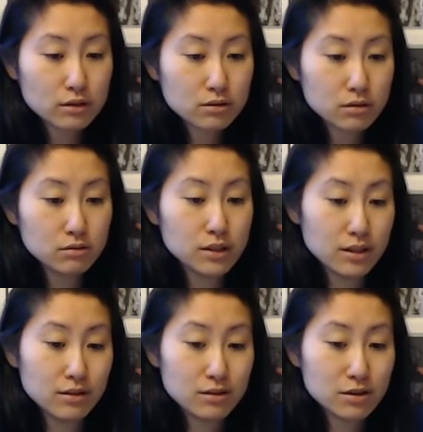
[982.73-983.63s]
to get
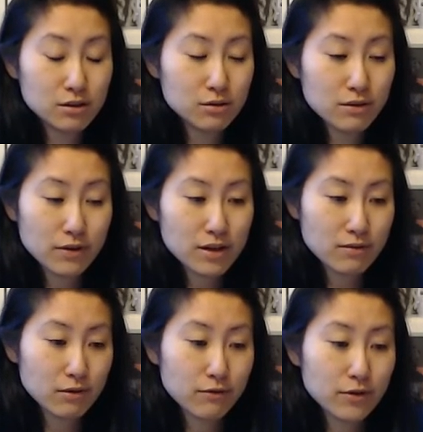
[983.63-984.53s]
into if I ever
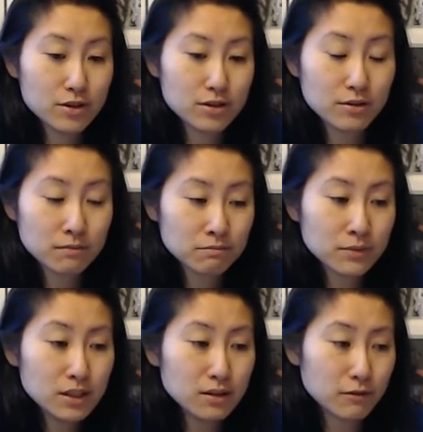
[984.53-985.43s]
finish it
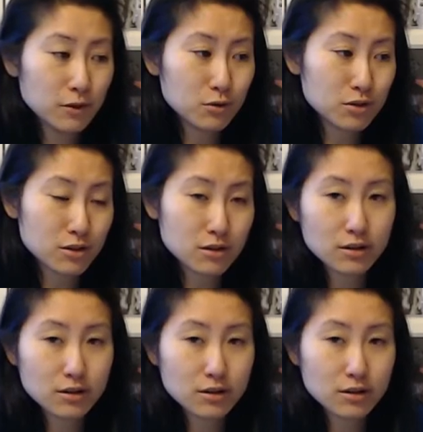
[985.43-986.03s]
in the future.